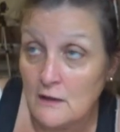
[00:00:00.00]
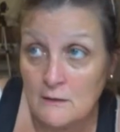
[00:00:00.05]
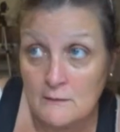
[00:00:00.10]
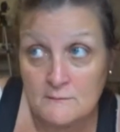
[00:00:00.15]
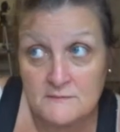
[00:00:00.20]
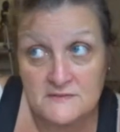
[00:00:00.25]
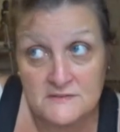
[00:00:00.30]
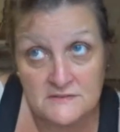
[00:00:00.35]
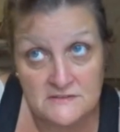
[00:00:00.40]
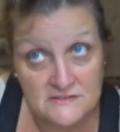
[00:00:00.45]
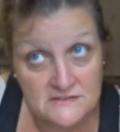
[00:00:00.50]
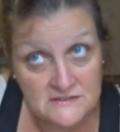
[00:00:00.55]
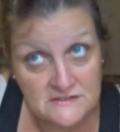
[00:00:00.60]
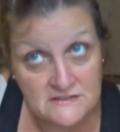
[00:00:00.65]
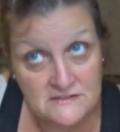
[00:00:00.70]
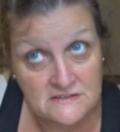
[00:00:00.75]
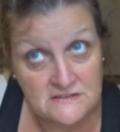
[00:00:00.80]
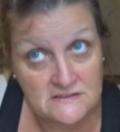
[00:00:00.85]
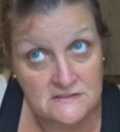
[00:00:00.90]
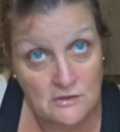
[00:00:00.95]
I'm
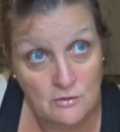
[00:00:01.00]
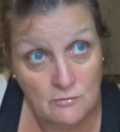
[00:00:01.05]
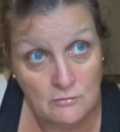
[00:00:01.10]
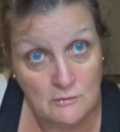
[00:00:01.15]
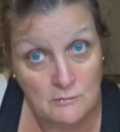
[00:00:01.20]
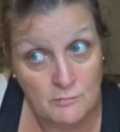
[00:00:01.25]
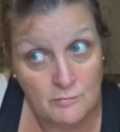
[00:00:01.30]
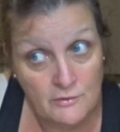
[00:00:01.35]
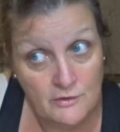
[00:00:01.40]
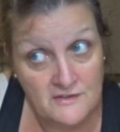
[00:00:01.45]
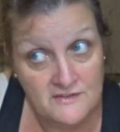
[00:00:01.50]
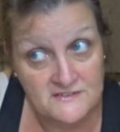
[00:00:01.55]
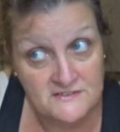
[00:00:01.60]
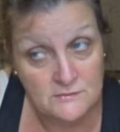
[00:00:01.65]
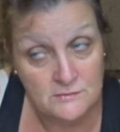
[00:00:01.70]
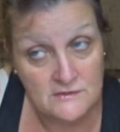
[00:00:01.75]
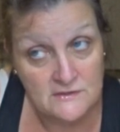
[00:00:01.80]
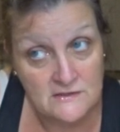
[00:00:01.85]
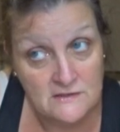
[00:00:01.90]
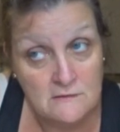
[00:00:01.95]
so
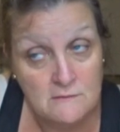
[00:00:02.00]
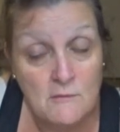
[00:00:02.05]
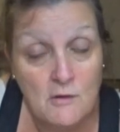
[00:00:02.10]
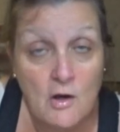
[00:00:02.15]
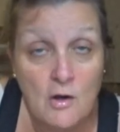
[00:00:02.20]
impressed with them.